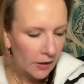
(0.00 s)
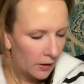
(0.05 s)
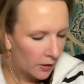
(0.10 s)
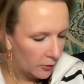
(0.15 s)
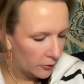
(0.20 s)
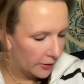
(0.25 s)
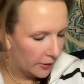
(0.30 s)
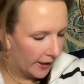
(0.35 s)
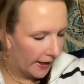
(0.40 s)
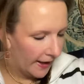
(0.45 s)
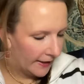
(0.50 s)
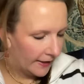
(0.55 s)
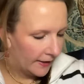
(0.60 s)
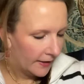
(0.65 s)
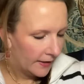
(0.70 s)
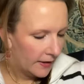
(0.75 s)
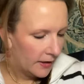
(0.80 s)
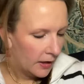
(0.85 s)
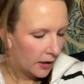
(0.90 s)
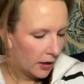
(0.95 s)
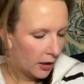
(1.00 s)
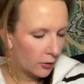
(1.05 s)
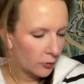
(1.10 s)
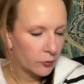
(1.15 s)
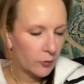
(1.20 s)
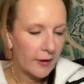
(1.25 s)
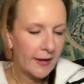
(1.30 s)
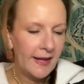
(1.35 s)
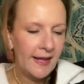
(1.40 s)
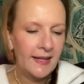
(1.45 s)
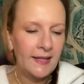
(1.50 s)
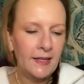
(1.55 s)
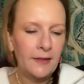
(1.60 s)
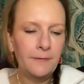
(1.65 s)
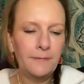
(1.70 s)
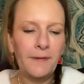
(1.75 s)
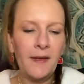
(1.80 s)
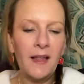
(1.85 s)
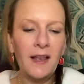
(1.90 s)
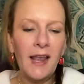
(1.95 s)
Okay, a ring
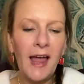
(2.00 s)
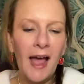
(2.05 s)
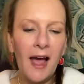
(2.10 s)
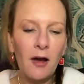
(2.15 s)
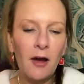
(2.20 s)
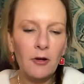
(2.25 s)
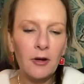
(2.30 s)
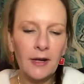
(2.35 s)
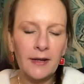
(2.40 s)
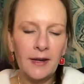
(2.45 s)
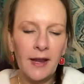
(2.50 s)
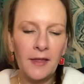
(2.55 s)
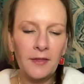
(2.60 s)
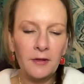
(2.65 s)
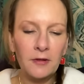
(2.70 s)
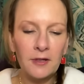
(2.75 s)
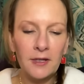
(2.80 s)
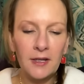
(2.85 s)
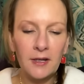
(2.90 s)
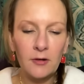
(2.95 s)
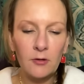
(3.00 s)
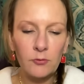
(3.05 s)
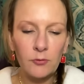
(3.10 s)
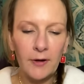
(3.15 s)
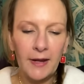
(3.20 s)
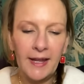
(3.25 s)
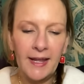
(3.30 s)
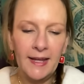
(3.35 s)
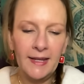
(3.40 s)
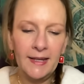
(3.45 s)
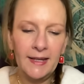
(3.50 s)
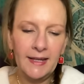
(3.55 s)
fell out, another little ring.